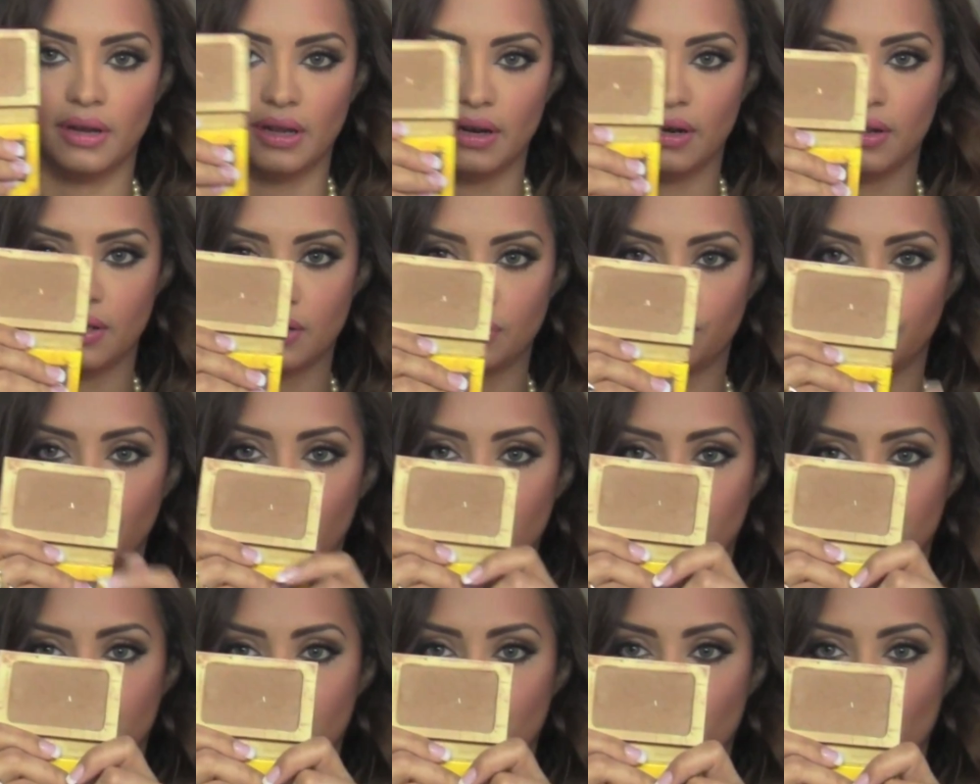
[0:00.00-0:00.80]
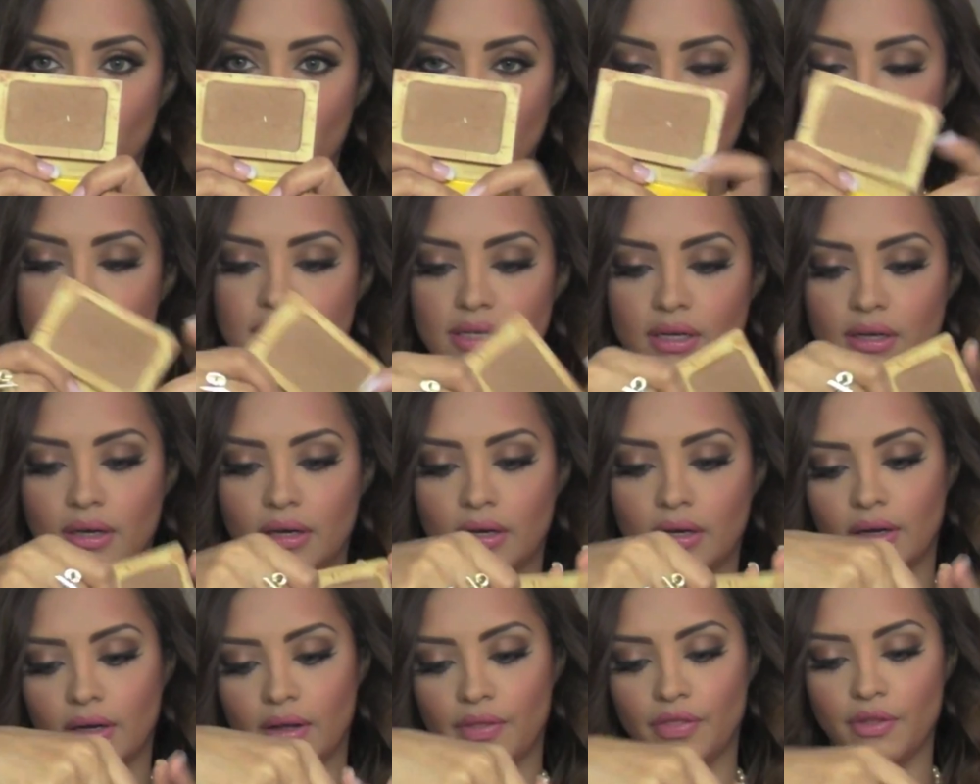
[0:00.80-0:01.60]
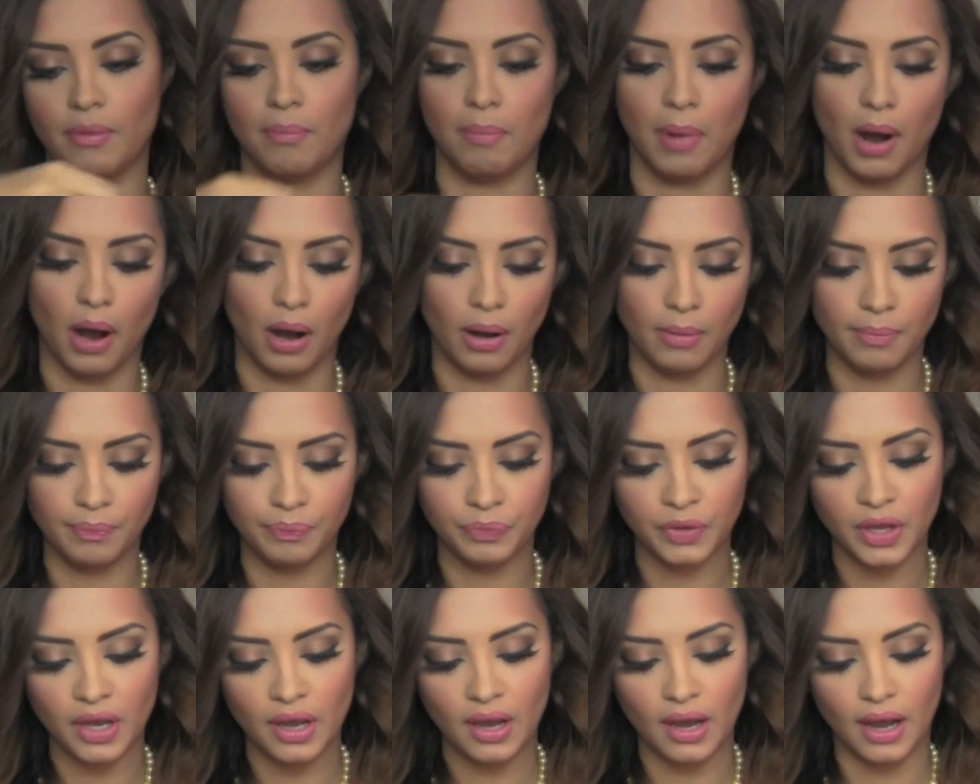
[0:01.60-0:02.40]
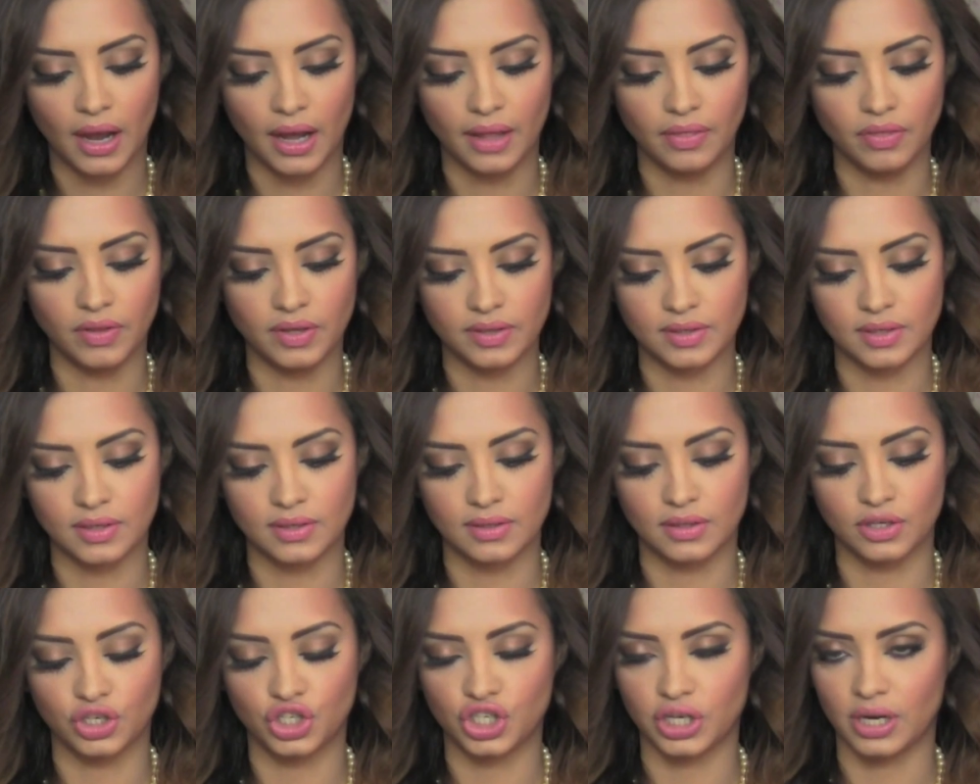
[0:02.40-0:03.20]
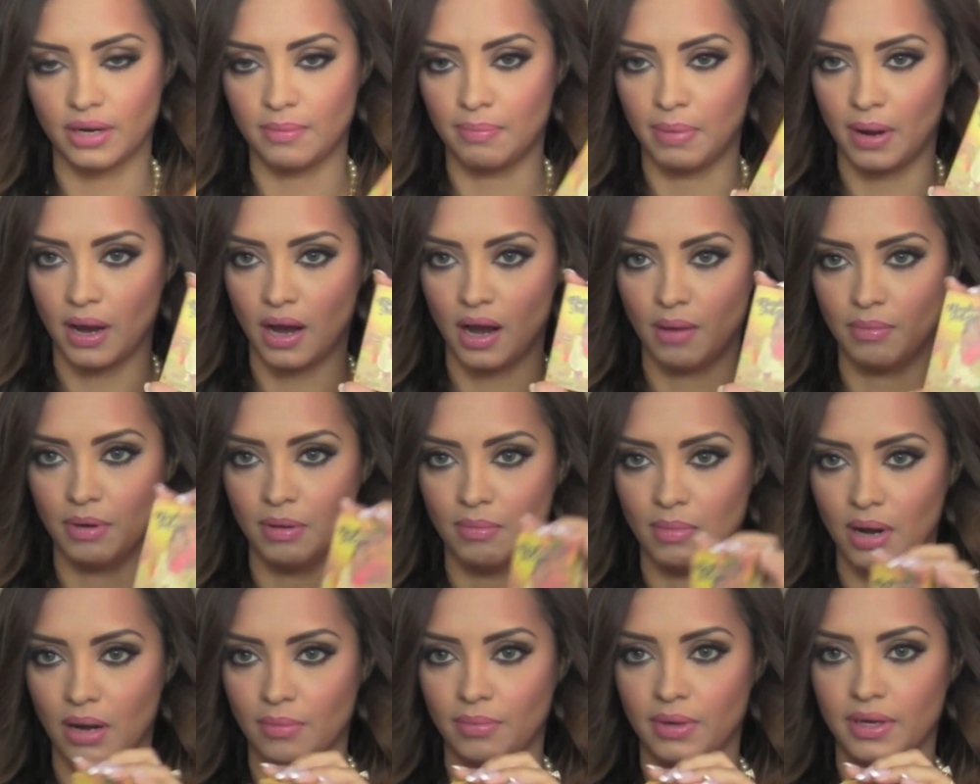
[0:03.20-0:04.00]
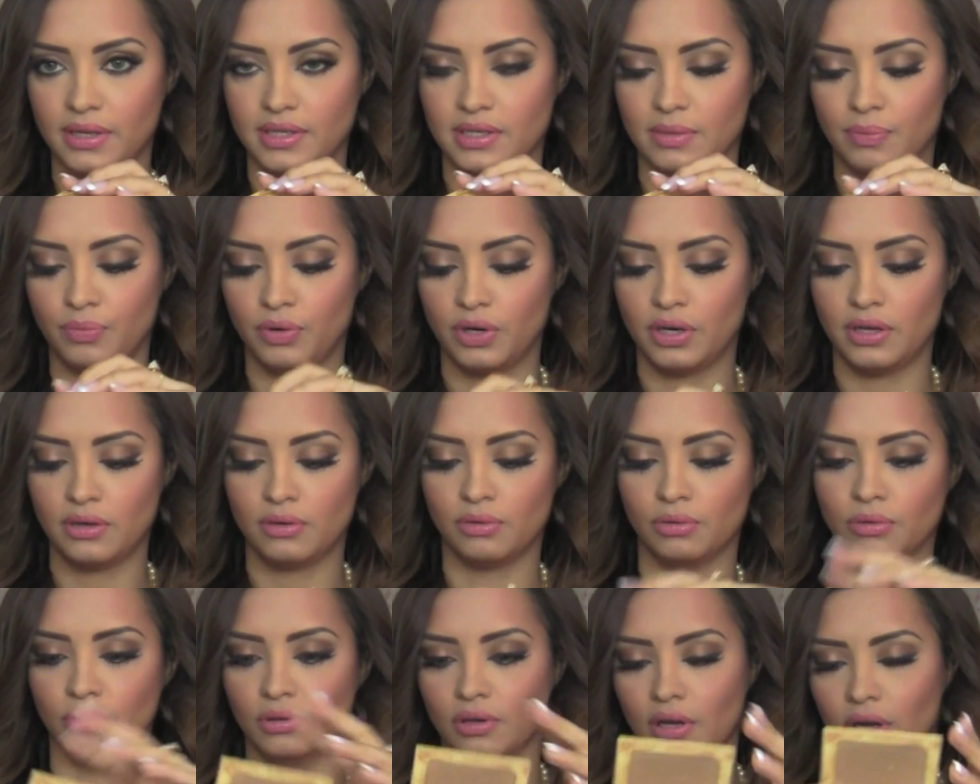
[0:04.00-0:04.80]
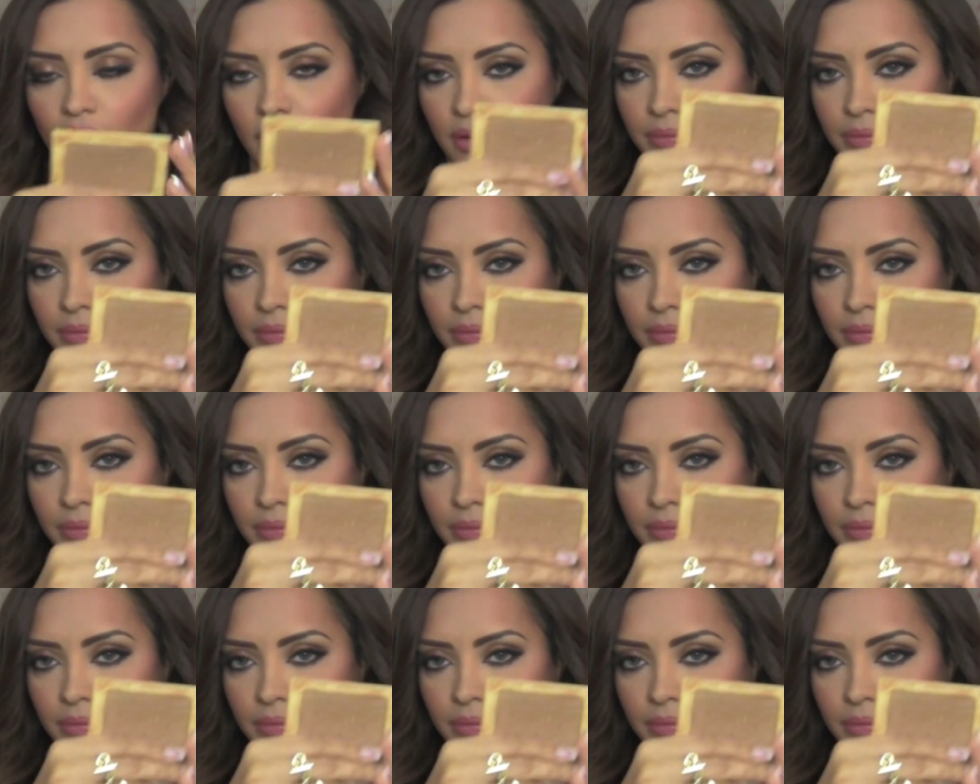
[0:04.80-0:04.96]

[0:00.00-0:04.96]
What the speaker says: It is from the brand the Balm, and this is the shade Bahama Mama. It's a pretty cool